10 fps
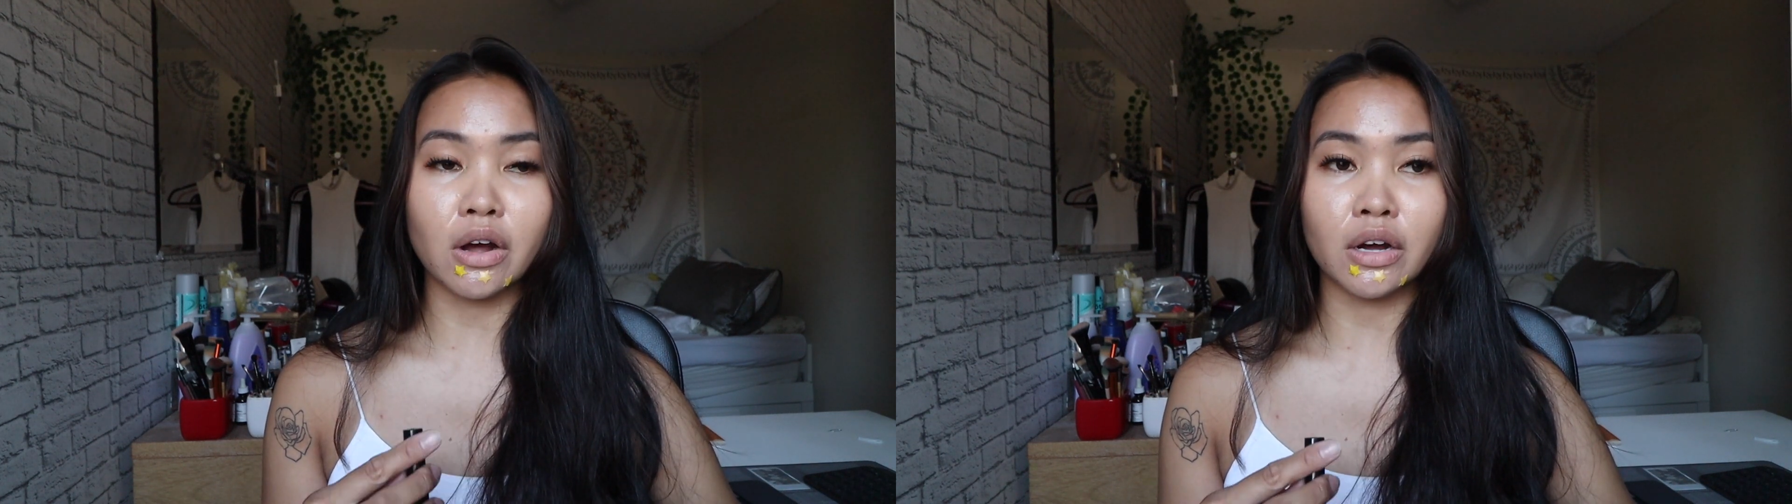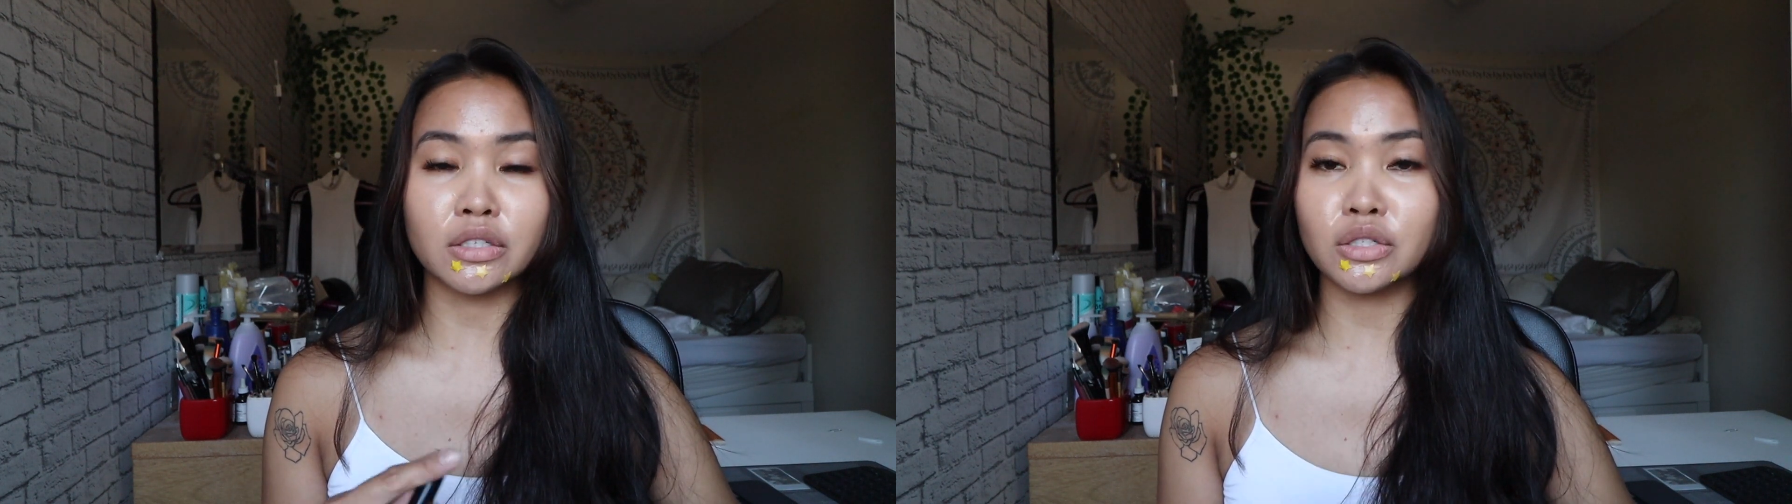
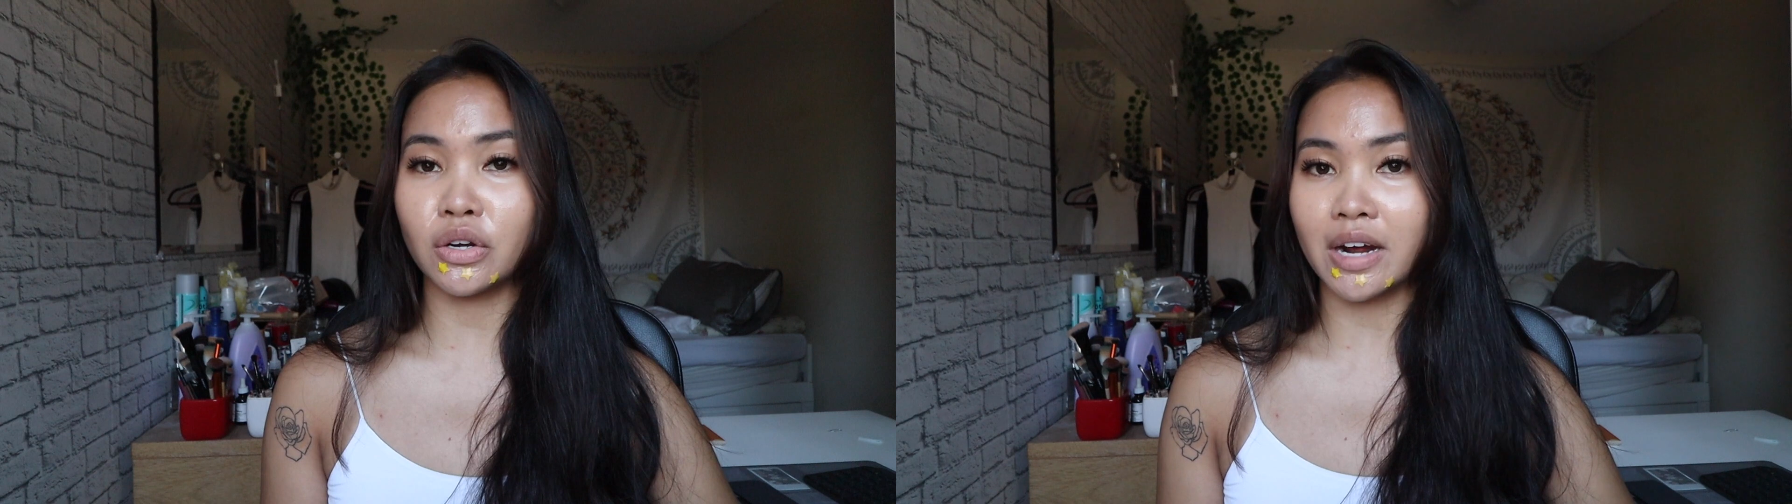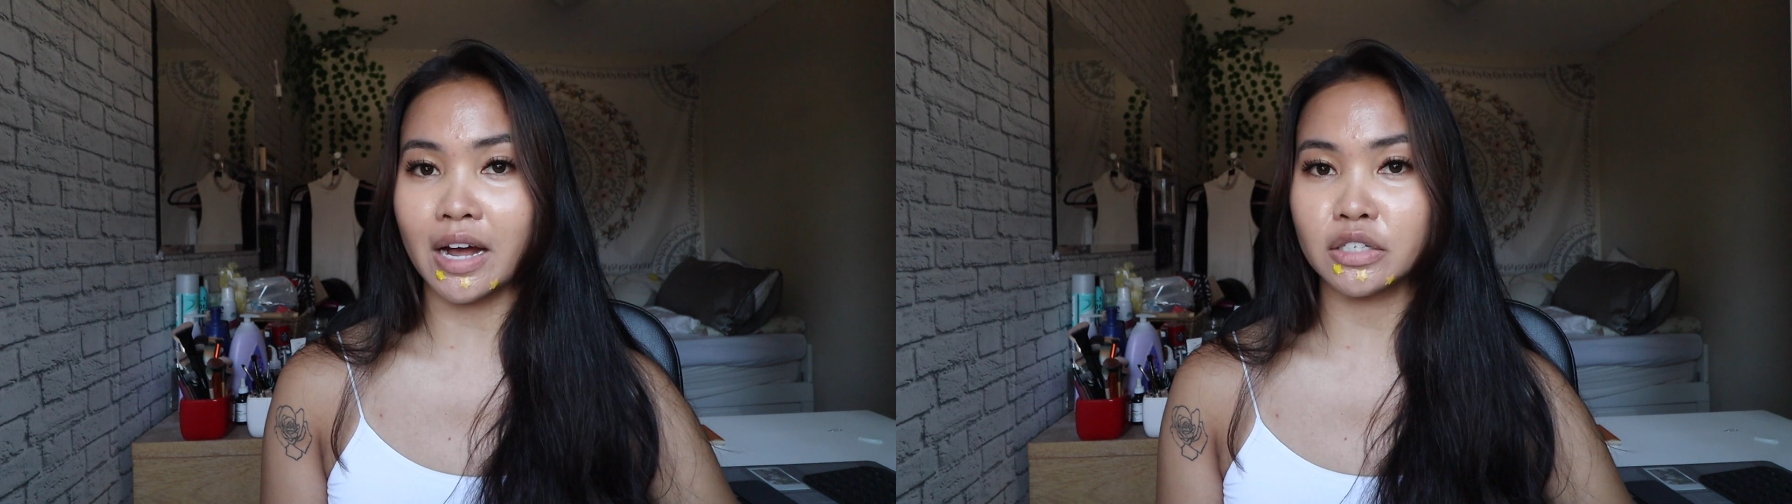onto
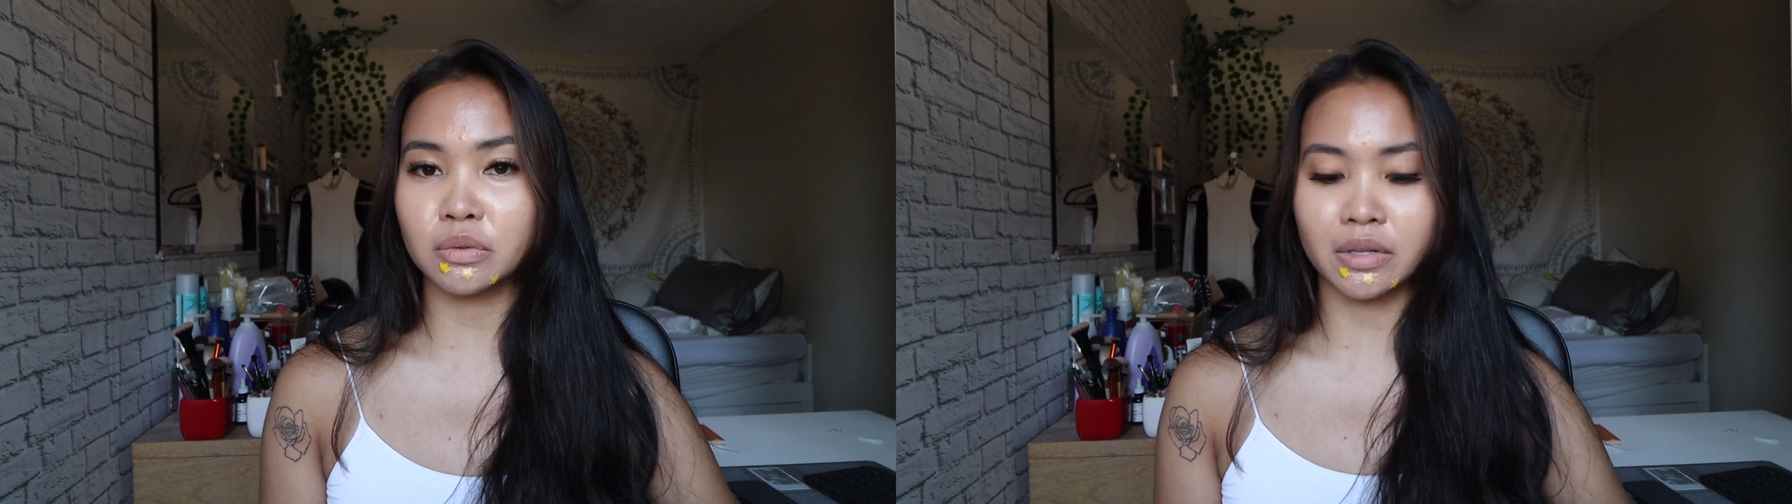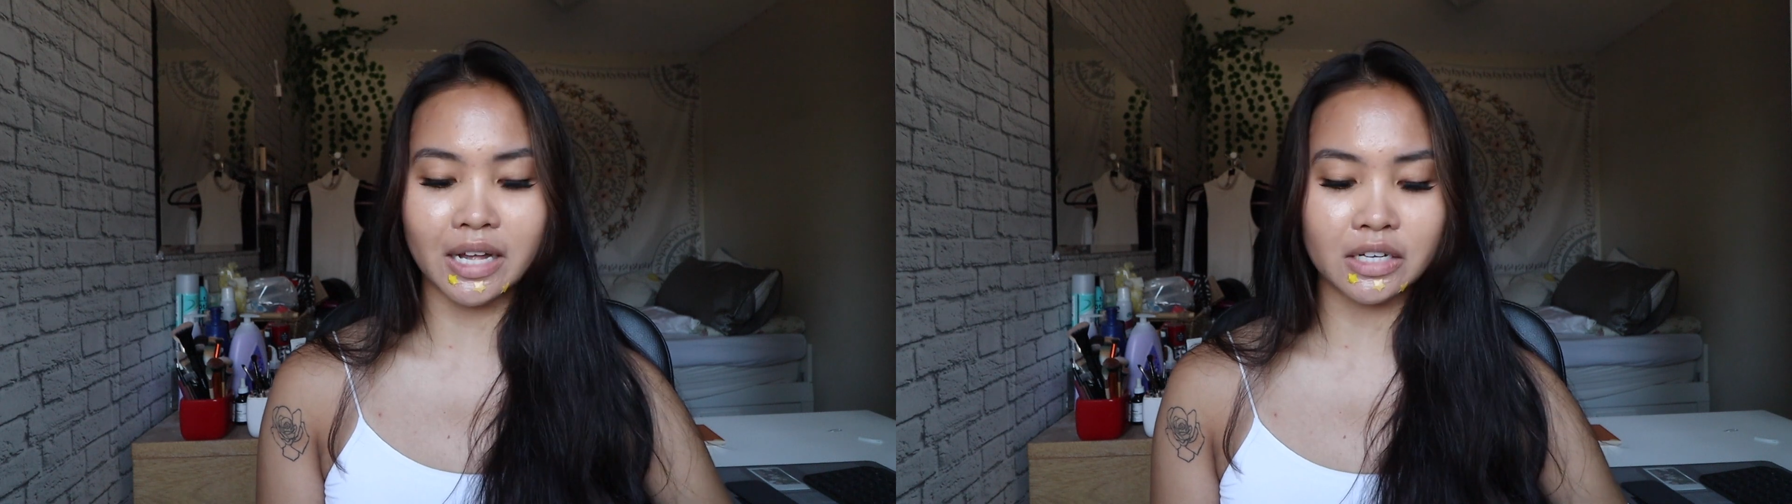your
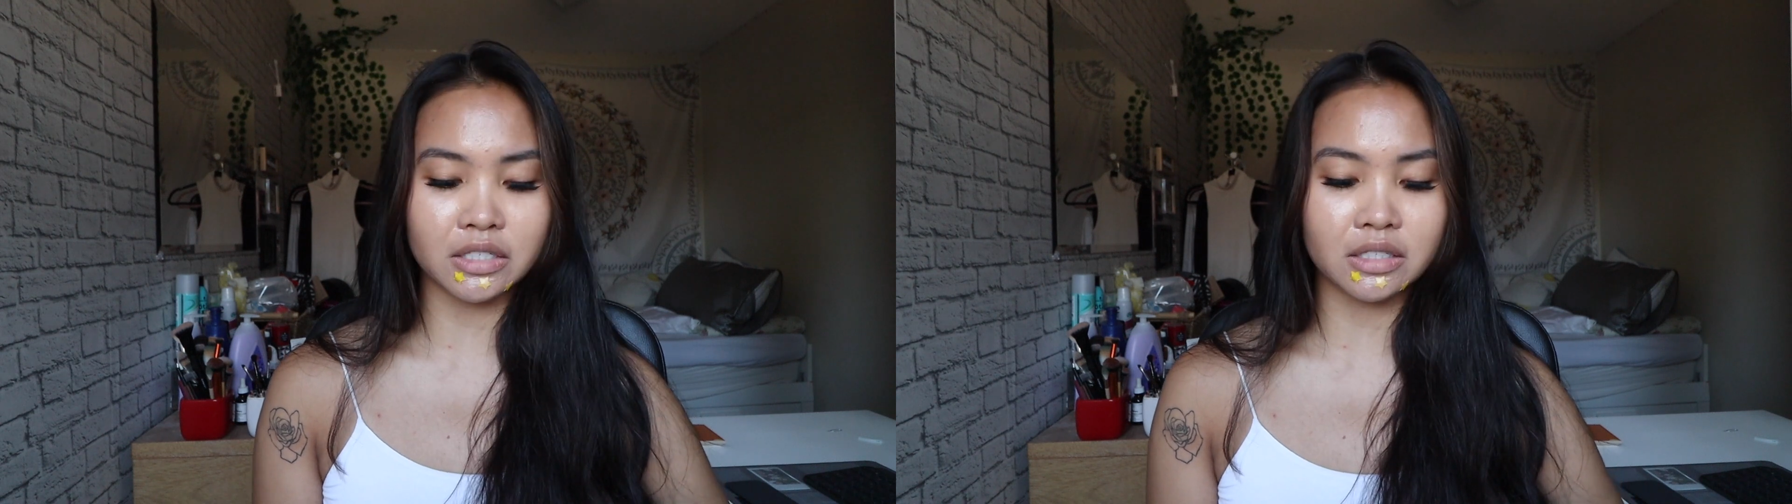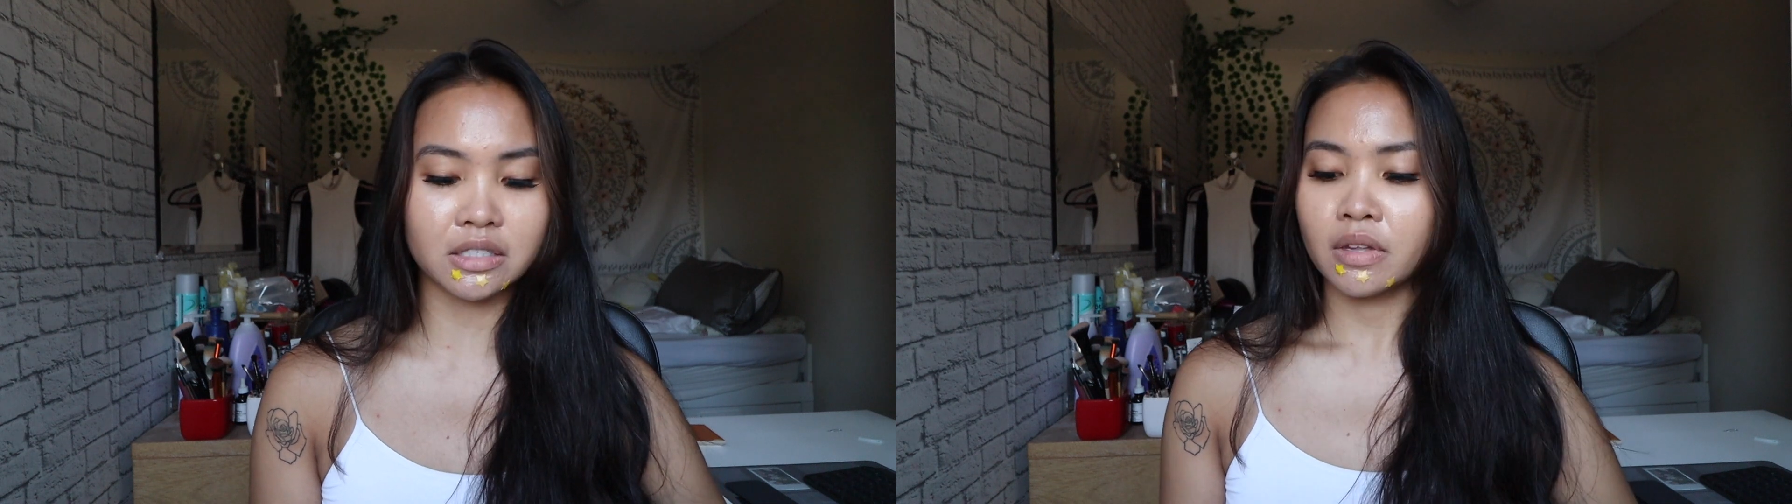actual
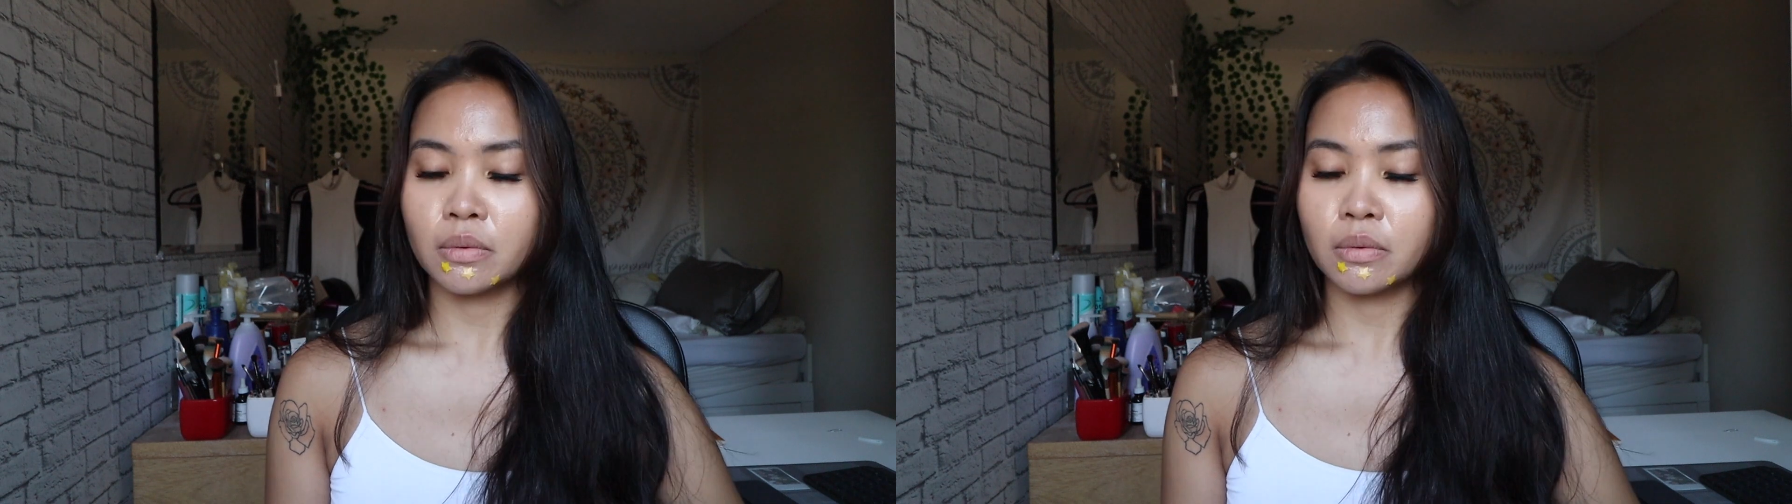lashes.